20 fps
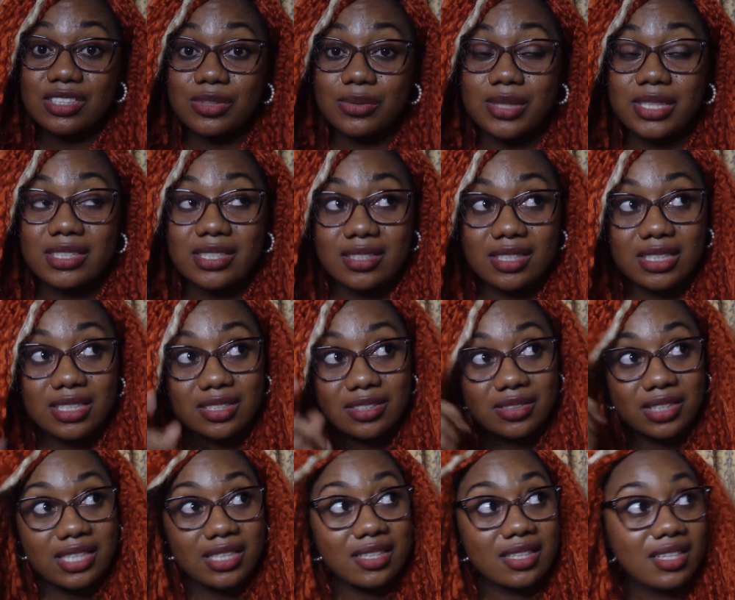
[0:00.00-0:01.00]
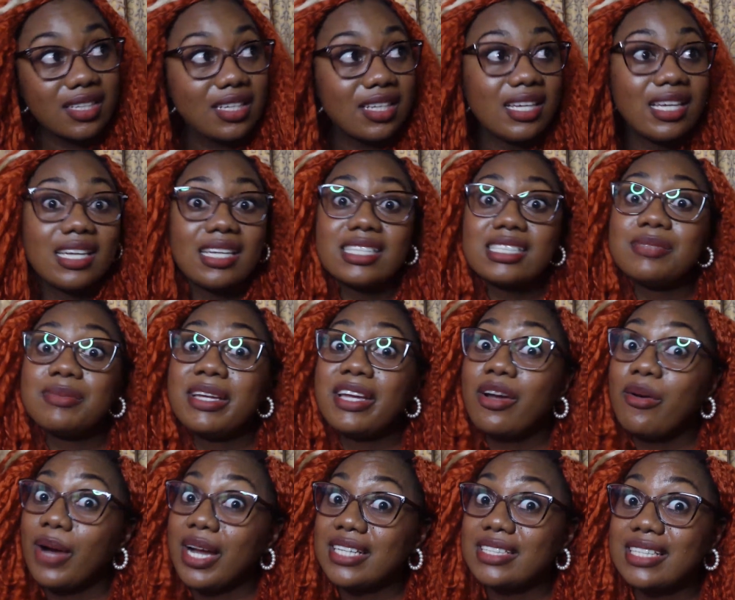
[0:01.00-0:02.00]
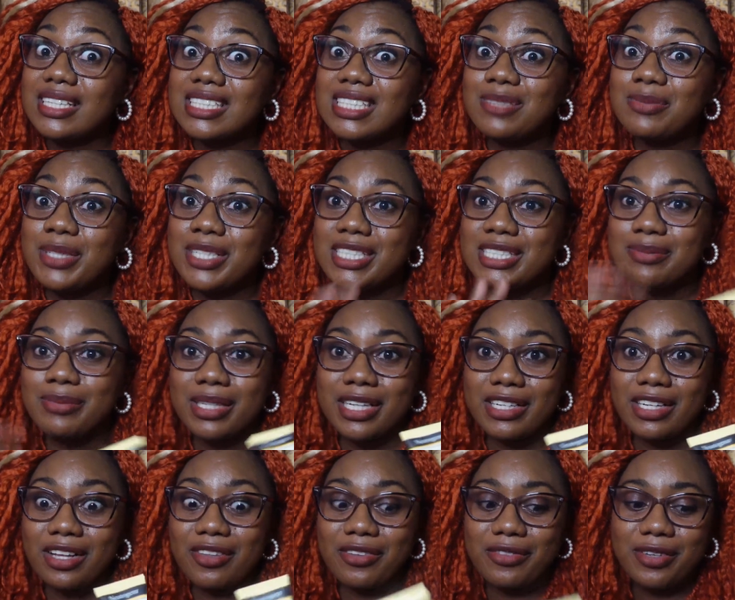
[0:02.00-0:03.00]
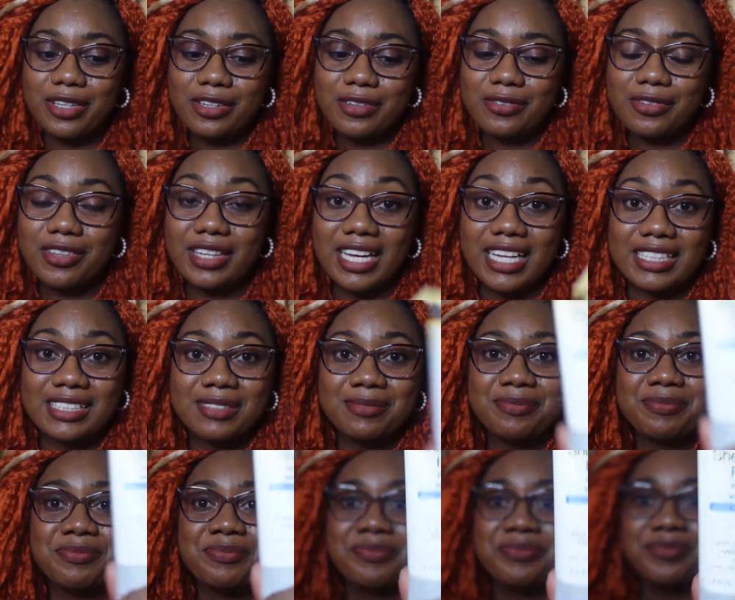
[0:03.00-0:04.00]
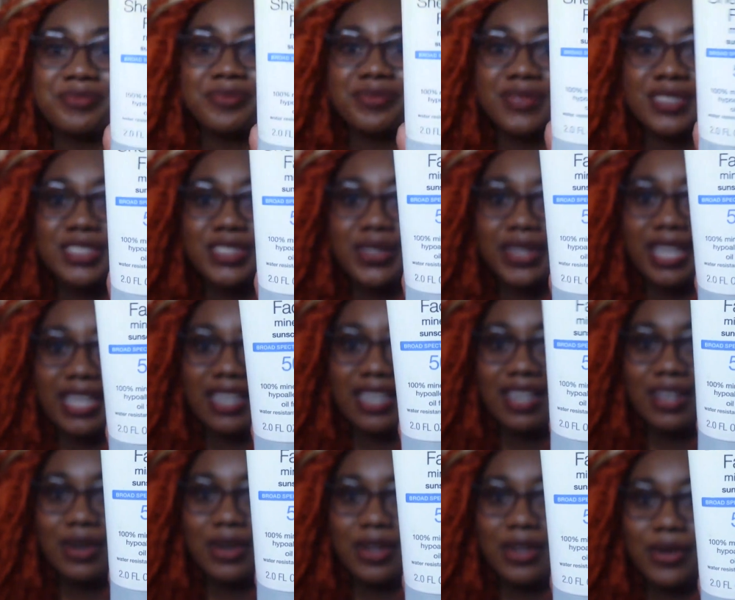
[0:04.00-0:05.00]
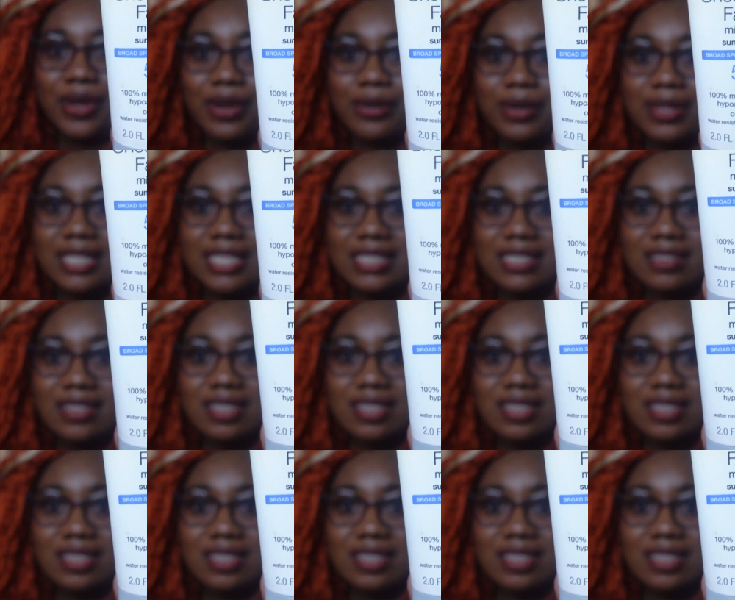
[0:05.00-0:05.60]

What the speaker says: to wear sunscreen. It's been quite an experience, but another video for that. So yeah, going with this